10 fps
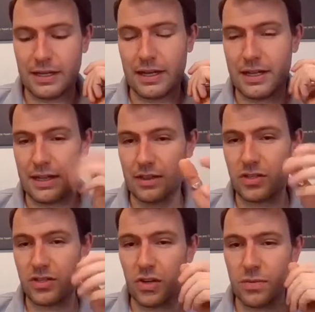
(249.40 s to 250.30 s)
in
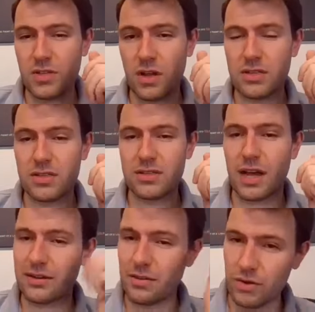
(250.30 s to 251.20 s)
the circumstances,
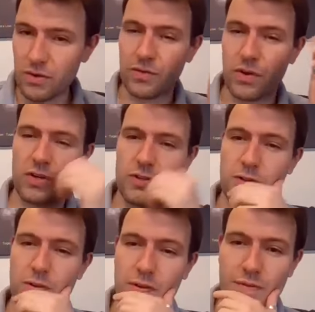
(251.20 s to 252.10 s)
I know you've gone
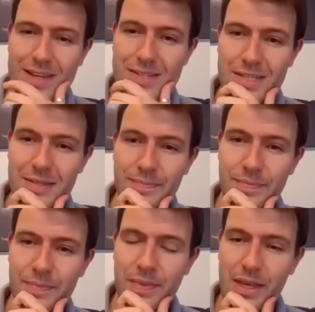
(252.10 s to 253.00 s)
to an investor
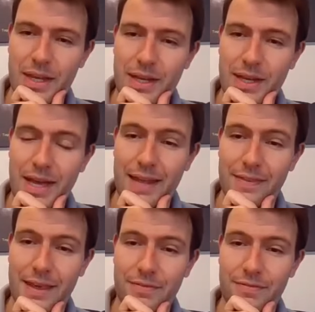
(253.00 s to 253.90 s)

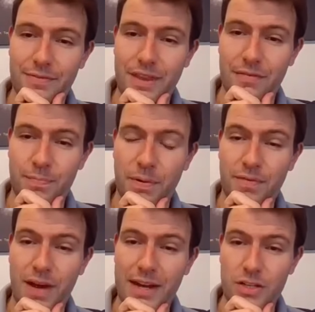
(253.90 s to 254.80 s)
and they've
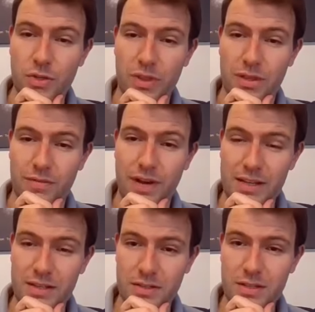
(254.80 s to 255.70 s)
provided you with
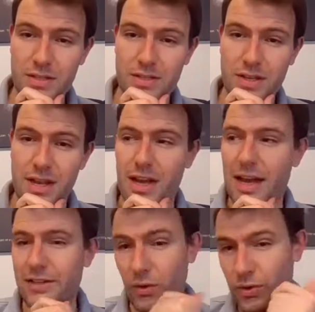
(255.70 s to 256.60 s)
advice on this.
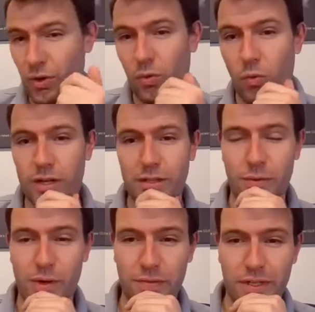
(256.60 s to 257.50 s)
I don't know what
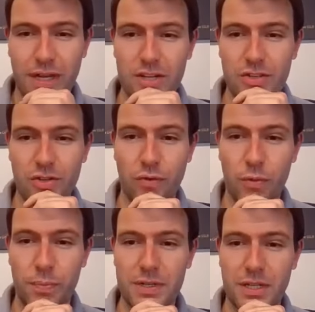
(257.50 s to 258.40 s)
the qualification of
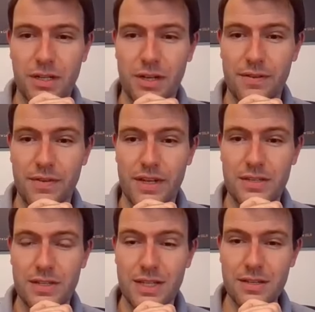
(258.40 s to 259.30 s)
your particular
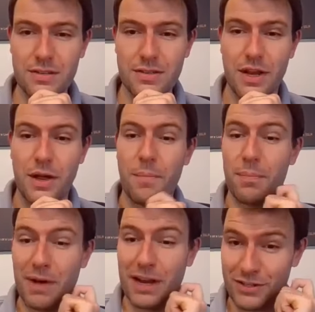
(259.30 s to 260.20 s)
investor is,
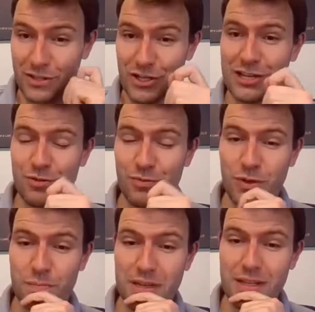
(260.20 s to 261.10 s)
but my suggestion
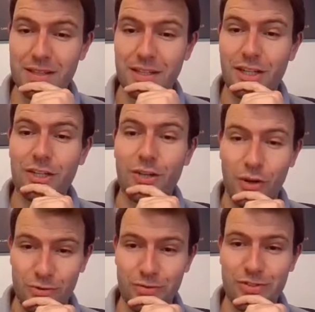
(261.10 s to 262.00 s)
would be
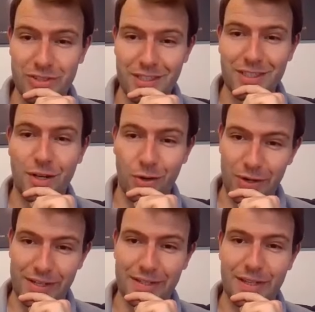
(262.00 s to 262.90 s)
go see a
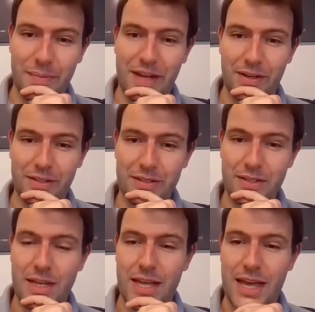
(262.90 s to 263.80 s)
lawyer about
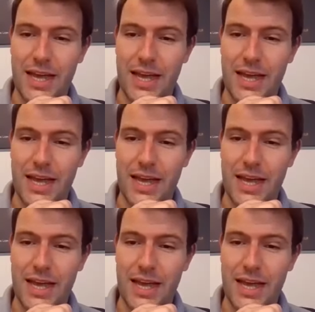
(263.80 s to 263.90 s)
it.